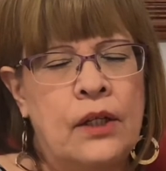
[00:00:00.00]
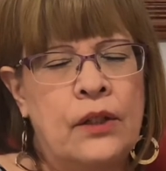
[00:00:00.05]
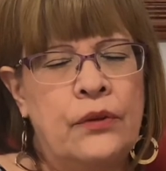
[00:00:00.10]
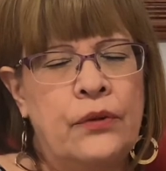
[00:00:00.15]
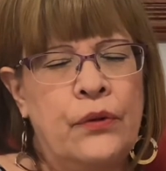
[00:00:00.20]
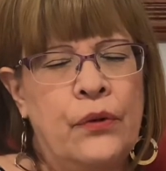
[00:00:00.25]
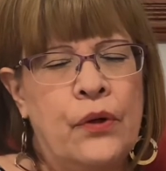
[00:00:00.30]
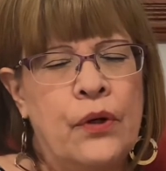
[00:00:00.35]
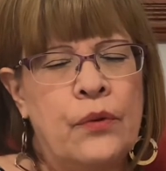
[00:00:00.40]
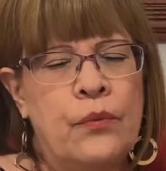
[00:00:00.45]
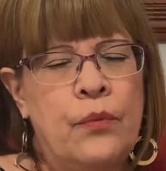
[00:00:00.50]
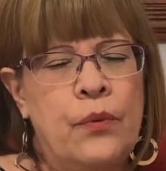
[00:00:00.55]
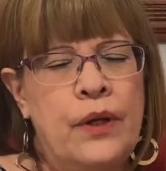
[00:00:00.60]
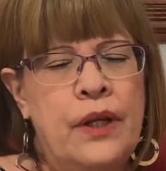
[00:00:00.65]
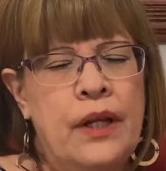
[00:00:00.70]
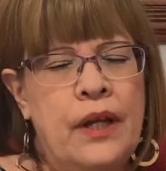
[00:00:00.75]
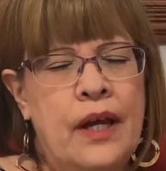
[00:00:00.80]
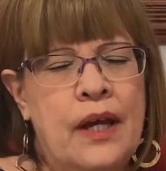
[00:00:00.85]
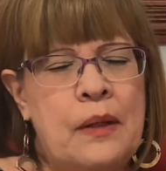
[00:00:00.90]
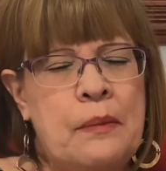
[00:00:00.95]
Lord,
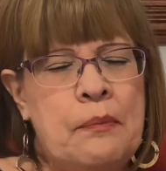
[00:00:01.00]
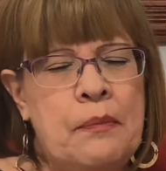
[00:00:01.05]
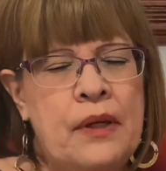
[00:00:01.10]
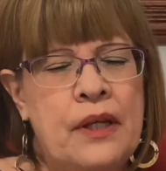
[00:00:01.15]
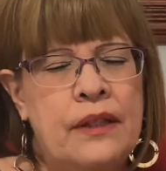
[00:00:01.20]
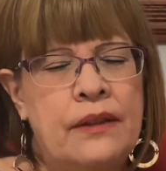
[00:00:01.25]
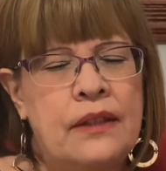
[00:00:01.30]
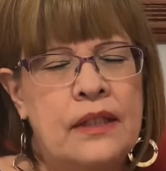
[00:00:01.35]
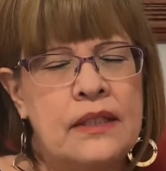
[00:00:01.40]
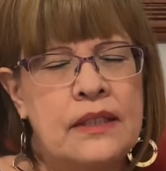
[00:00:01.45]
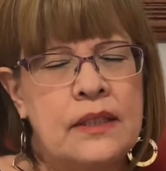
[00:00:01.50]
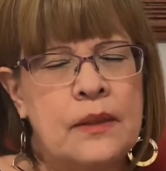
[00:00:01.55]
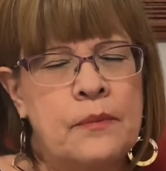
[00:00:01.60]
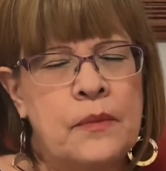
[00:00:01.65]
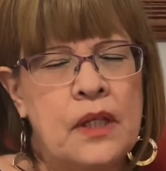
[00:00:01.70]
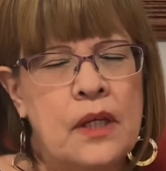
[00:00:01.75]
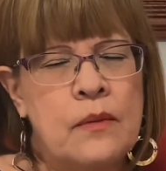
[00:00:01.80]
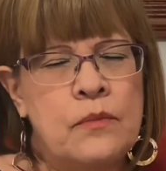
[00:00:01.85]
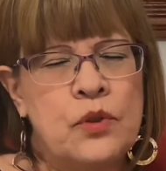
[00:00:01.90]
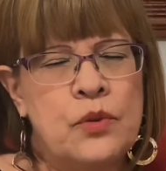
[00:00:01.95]
we admit that
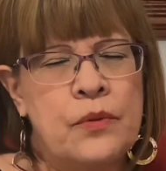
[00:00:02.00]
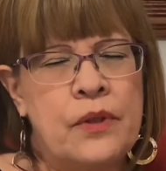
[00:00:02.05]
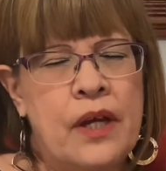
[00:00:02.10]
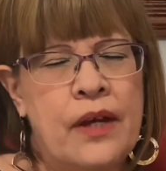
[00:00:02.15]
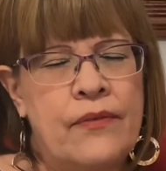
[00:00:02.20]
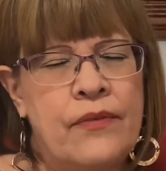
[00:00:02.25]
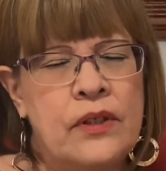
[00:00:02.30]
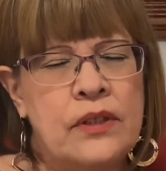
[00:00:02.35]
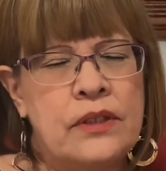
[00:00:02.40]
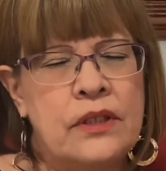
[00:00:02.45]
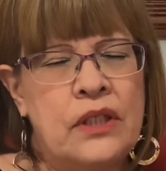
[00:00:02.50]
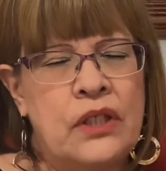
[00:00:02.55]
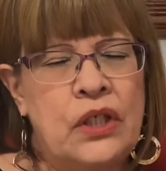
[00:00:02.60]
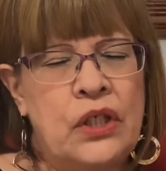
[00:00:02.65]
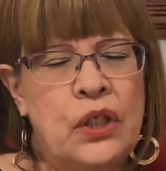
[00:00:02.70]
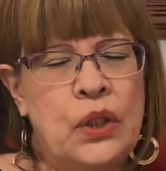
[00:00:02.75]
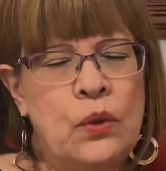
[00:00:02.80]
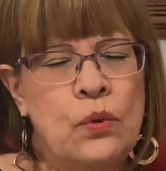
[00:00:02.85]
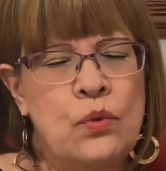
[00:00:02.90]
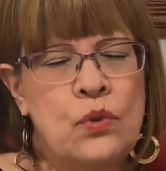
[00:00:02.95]
sometimes we have this
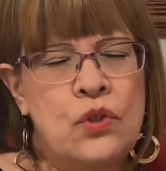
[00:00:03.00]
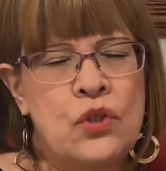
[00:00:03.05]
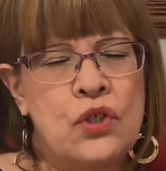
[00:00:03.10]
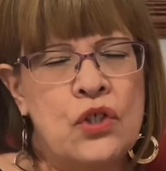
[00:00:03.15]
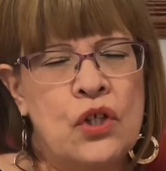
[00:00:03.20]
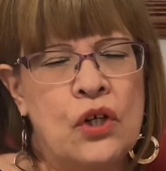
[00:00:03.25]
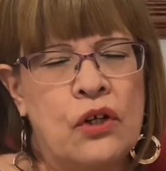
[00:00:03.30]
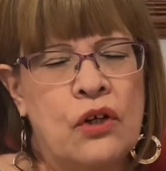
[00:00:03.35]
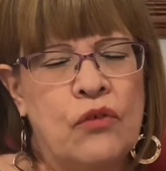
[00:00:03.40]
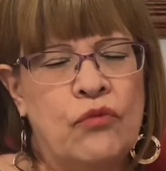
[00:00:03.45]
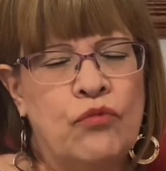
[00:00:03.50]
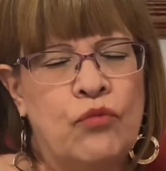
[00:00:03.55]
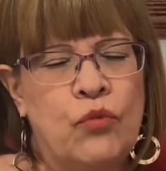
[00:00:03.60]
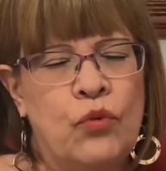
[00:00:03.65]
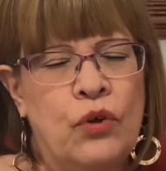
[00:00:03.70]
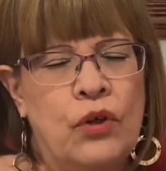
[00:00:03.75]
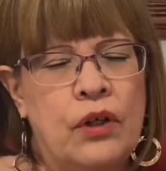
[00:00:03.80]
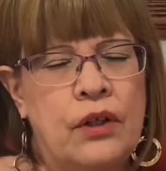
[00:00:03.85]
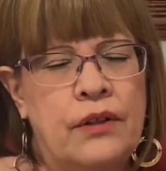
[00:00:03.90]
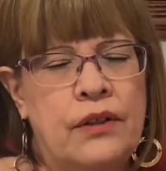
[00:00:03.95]
huge chunk of
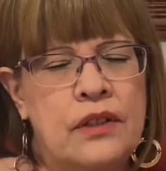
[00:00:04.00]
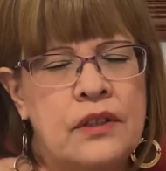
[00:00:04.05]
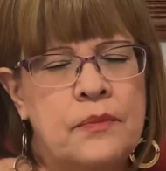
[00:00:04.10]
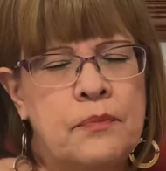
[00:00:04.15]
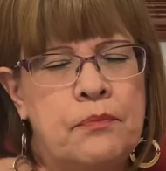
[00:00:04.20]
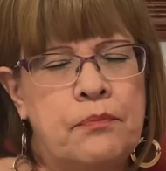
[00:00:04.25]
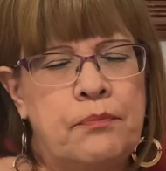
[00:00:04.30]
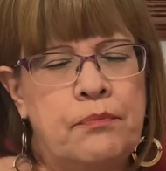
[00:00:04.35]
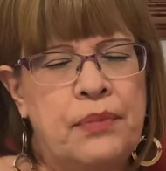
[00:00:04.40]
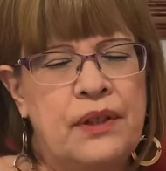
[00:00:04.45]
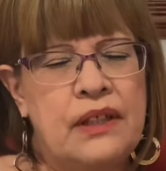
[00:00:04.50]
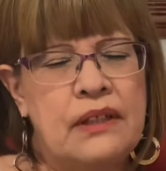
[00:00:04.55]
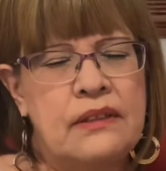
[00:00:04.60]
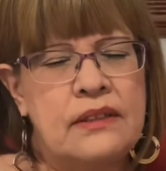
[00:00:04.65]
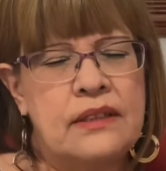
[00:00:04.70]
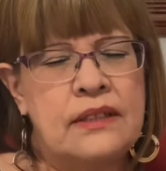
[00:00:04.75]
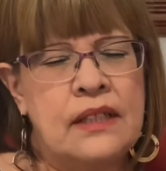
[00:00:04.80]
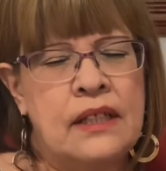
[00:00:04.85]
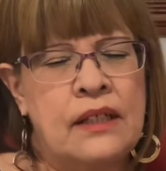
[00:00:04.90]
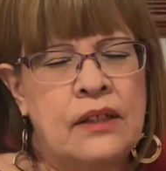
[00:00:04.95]
wood, this big
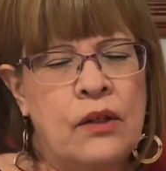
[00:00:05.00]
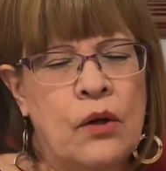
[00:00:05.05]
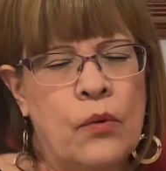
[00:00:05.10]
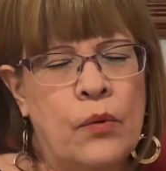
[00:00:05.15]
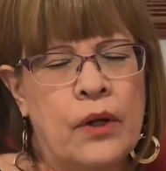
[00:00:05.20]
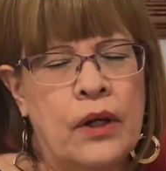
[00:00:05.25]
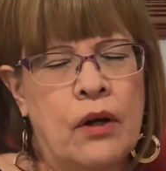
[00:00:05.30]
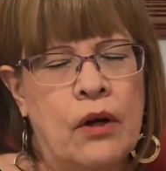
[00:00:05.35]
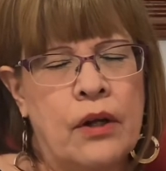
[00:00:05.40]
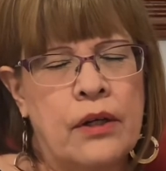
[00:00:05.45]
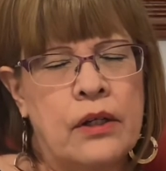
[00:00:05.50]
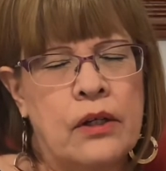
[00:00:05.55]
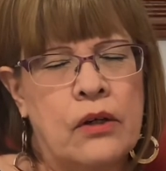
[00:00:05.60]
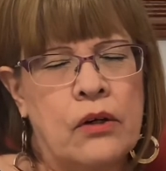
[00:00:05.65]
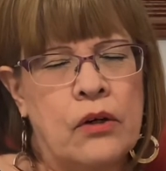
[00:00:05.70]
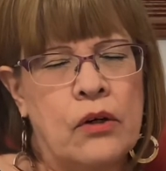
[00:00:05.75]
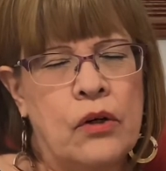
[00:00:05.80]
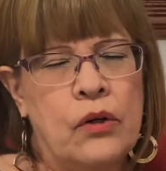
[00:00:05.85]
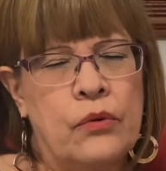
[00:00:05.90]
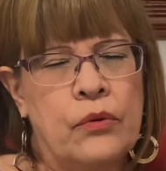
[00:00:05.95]
sin going on in
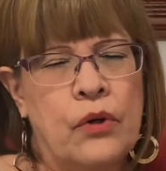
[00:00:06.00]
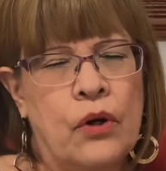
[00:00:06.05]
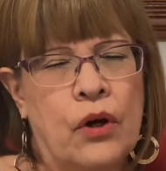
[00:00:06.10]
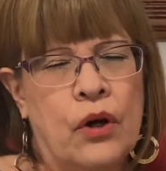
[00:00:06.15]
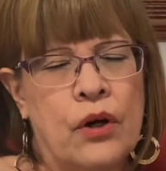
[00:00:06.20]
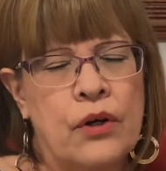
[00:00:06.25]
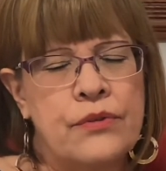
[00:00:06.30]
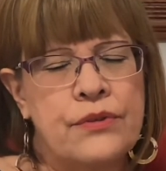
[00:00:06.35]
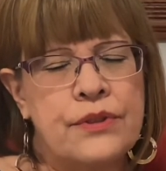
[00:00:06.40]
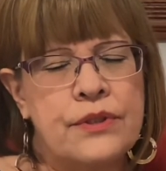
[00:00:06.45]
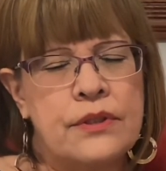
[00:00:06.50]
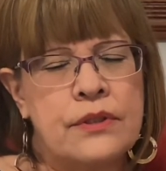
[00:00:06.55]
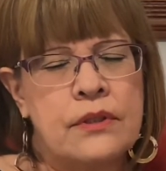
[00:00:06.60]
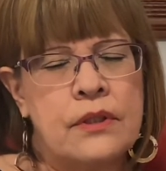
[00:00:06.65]
our own hearts.